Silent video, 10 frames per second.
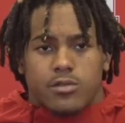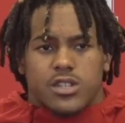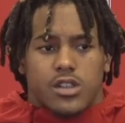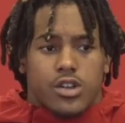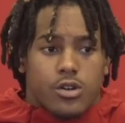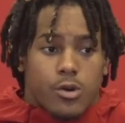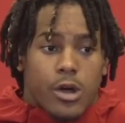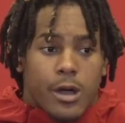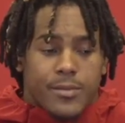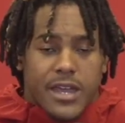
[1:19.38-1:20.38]
That was a
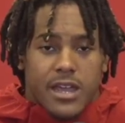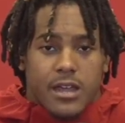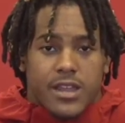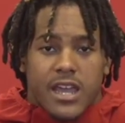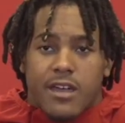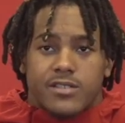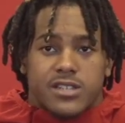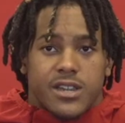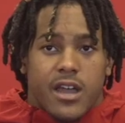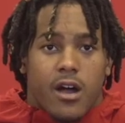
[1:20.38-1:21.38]
little they gave
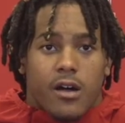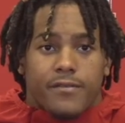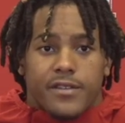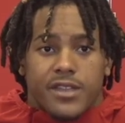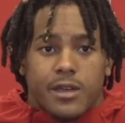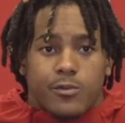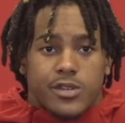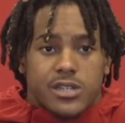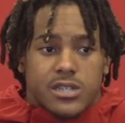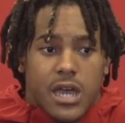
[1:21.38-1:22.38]
us a day off, and then
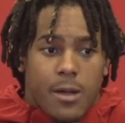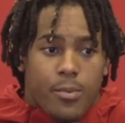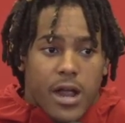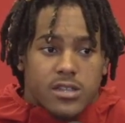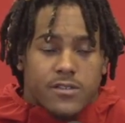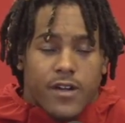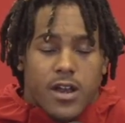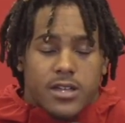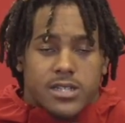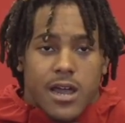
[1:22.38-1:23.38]
we just had practice
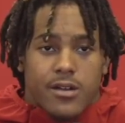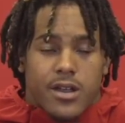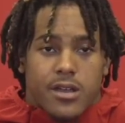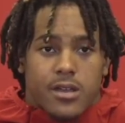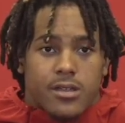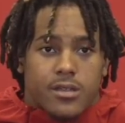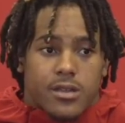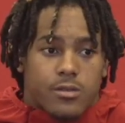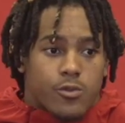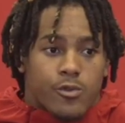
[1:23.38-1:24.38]
Friday, Saturday, and
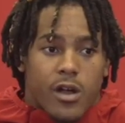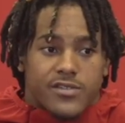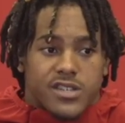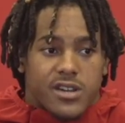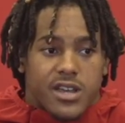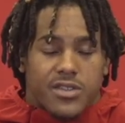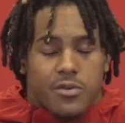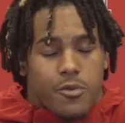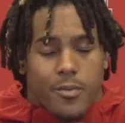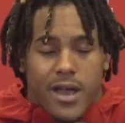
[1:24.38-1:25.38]
then we were off Sunday, and
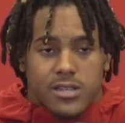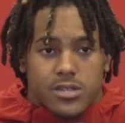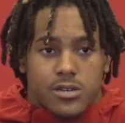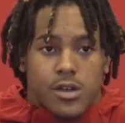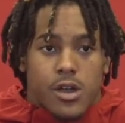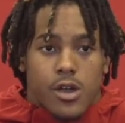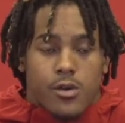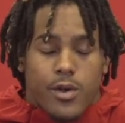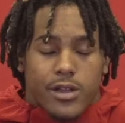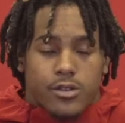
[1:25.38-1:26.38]
then we're back to
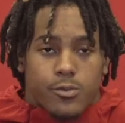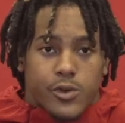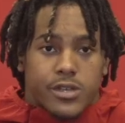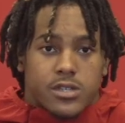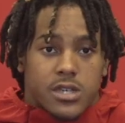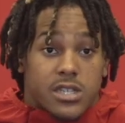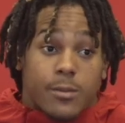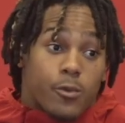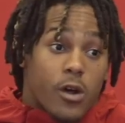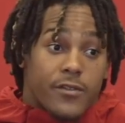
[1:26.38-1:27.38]
regular weeks,
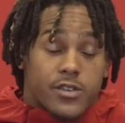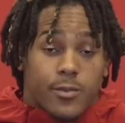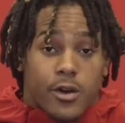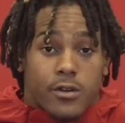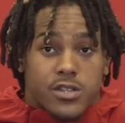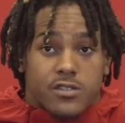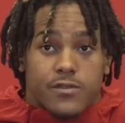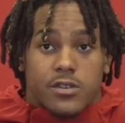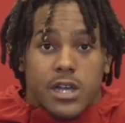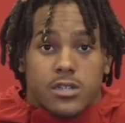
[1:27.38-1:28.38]
except we're off tomorrow just
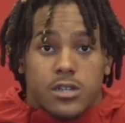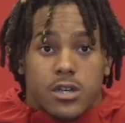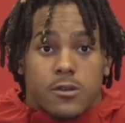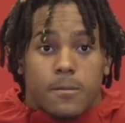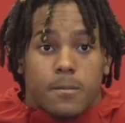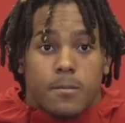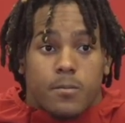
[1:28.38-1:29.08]
for Election Day.